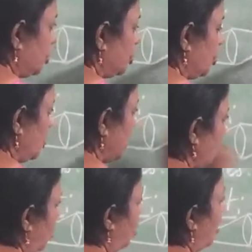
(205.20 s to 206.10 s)
through the
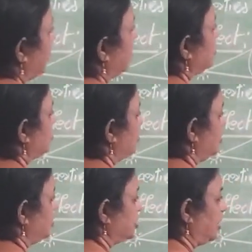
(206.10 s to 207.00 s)
colloidal
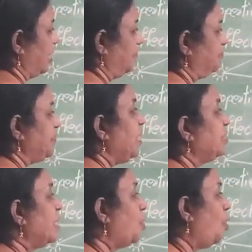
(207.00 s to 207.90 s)
solution,
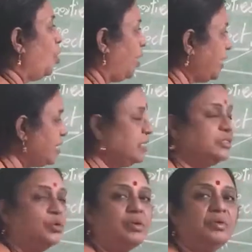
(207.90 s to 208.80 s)
the colloidal
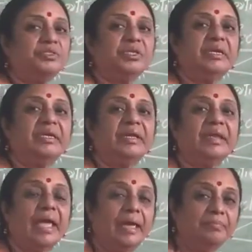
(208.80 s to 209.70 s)
solution, it
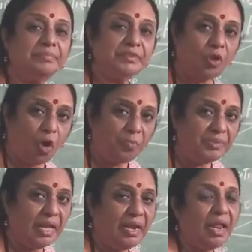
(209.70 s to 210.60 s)
can
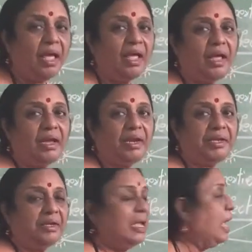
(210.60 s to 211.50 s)
absorb the light